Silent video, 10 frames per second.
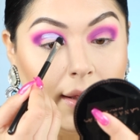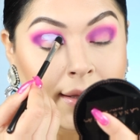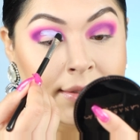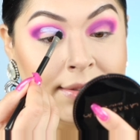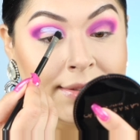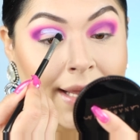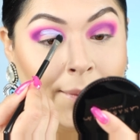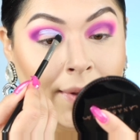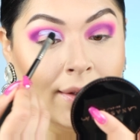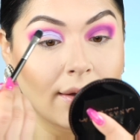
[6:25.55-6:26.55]
And
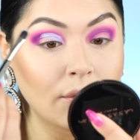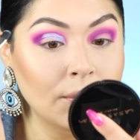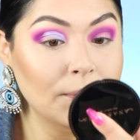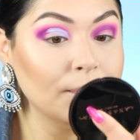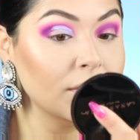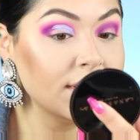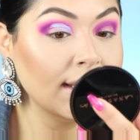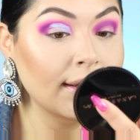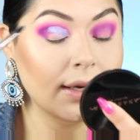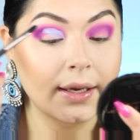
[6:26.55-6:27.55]
dabbing, oh,
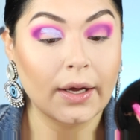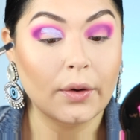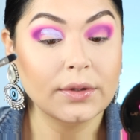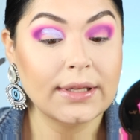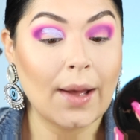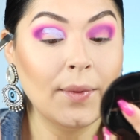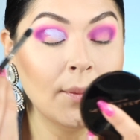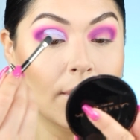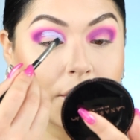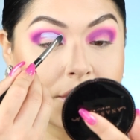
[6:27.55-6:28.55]
see, there you go.
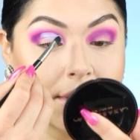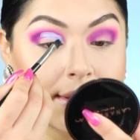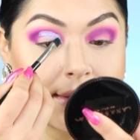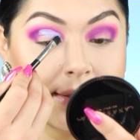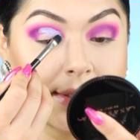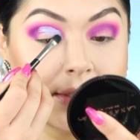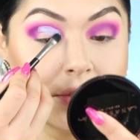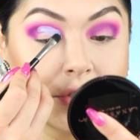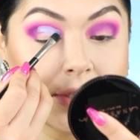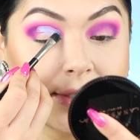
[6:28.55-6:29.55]
Dabbing motions
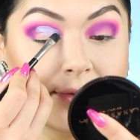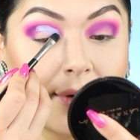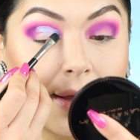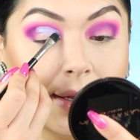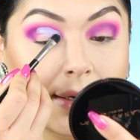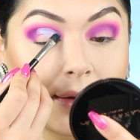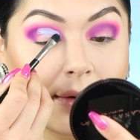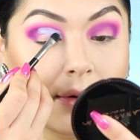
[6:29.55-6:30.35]
is just fine.